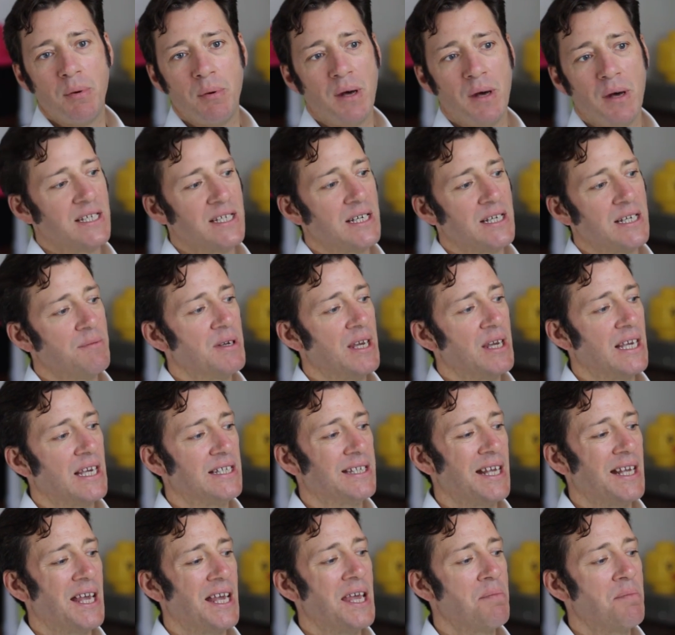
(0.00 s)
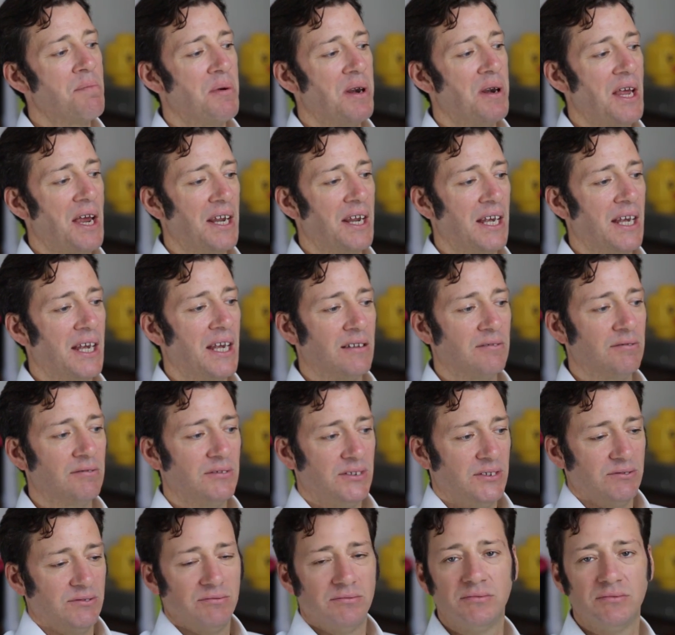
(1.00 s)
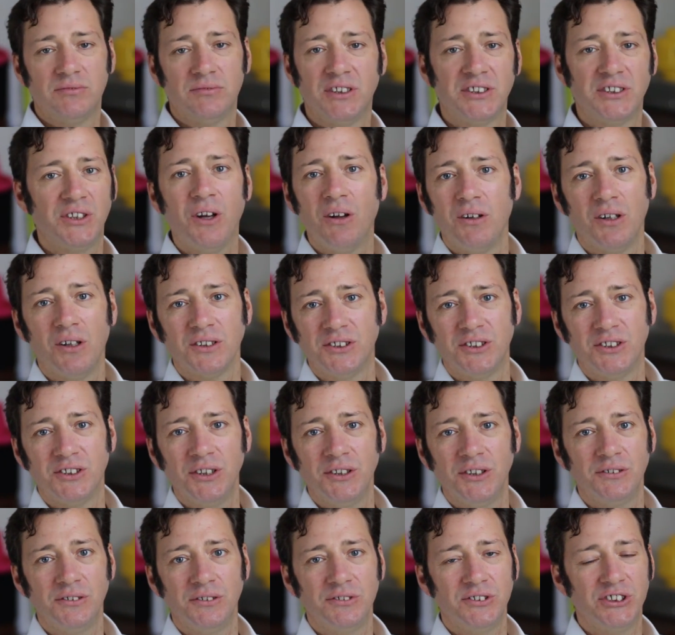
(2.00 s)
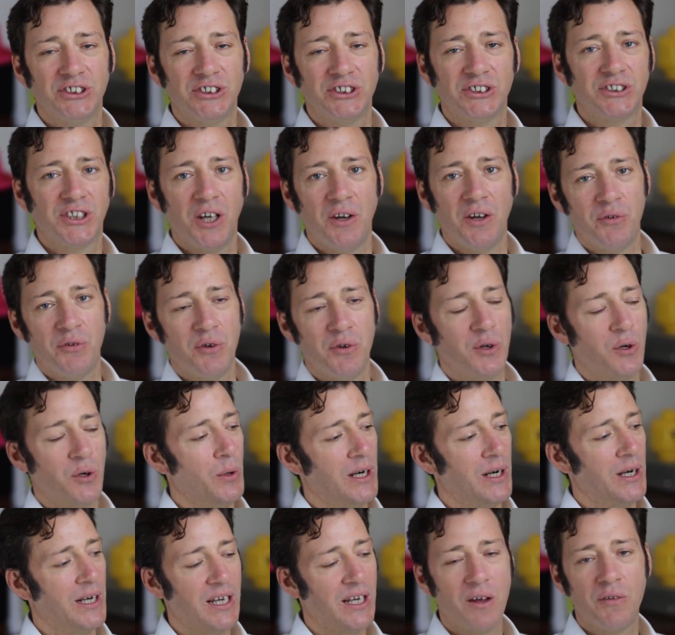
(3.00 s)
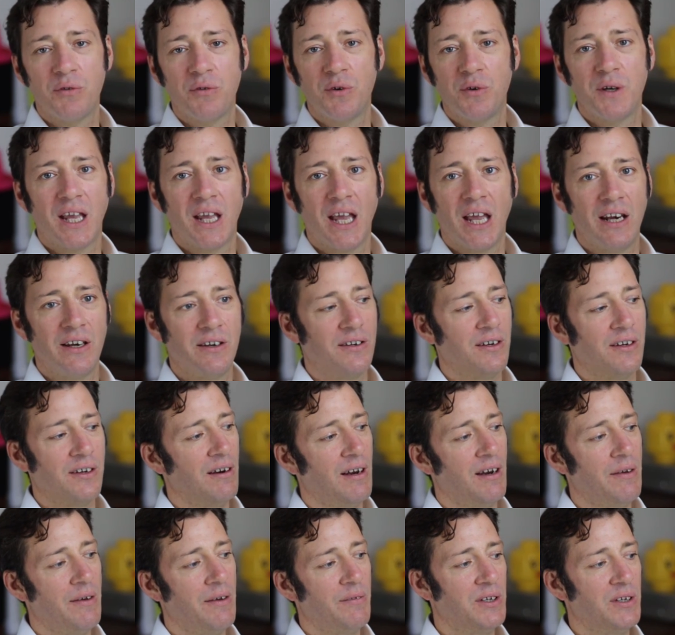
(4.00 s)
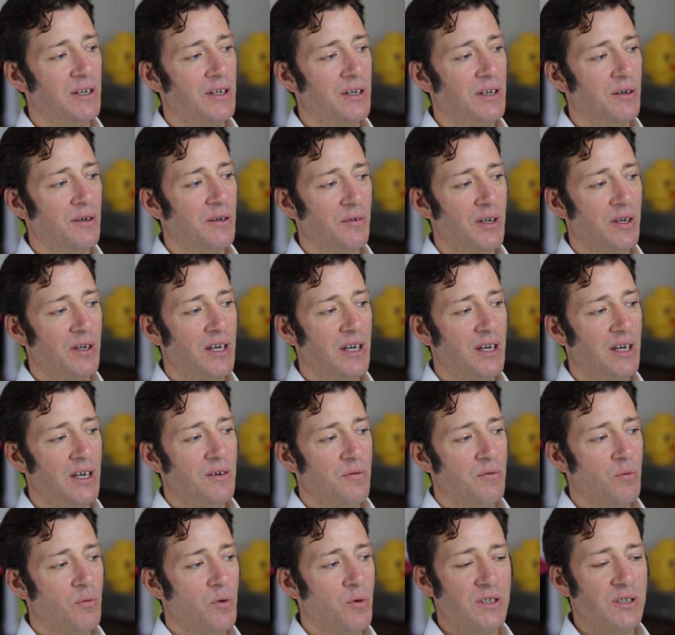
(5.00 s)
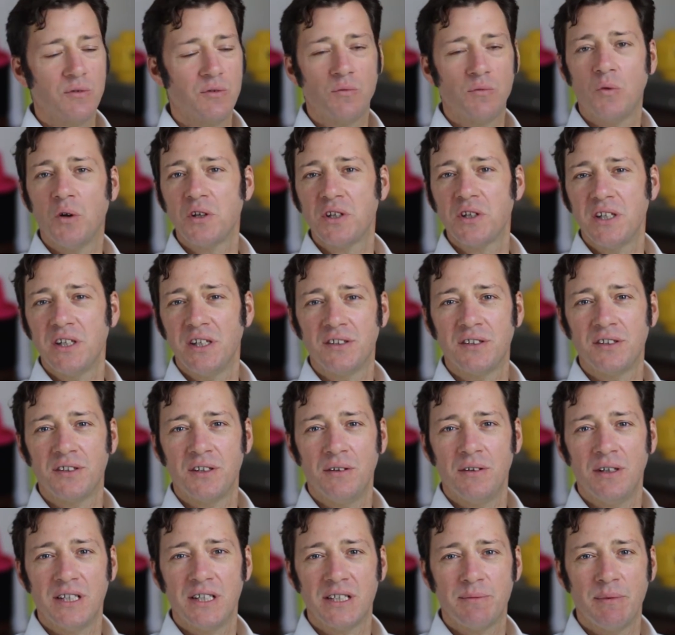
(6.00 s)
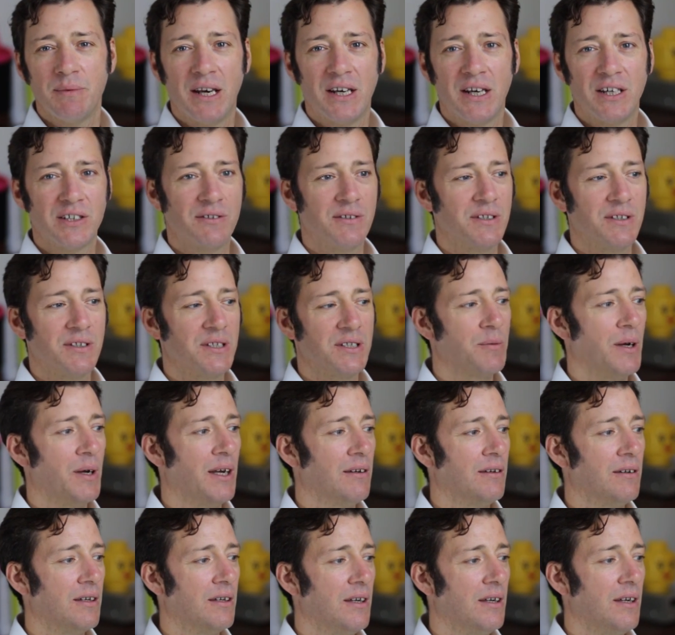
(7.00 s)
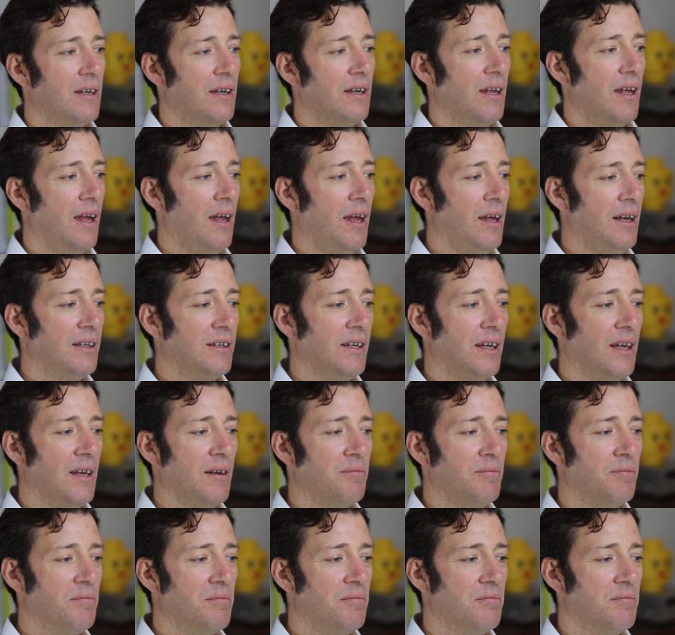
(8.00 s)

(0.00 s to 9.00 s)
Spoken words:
but by the time you get to day planning, there's not a lot to do. You just quickly go through your calendar, have a look at what's in your to-do list manager as well, and